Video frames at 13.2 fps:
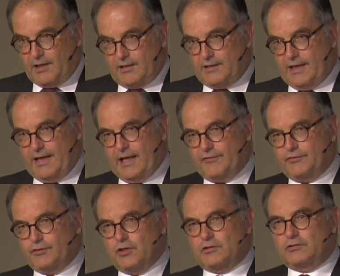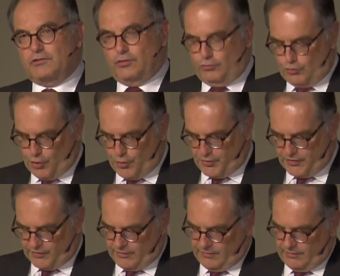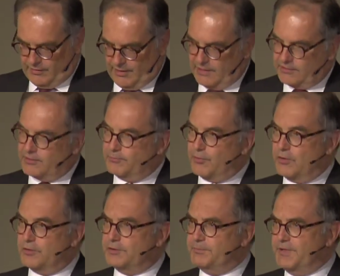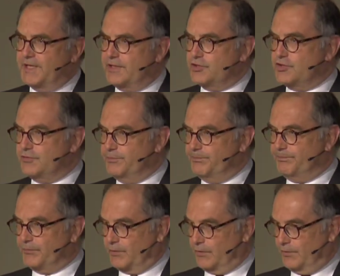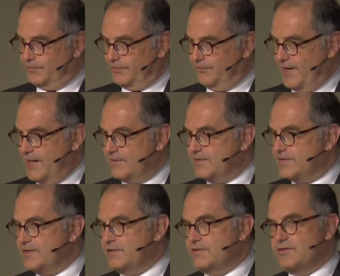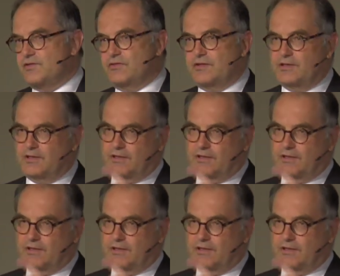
They have not looked at the broader picture of the finance industry,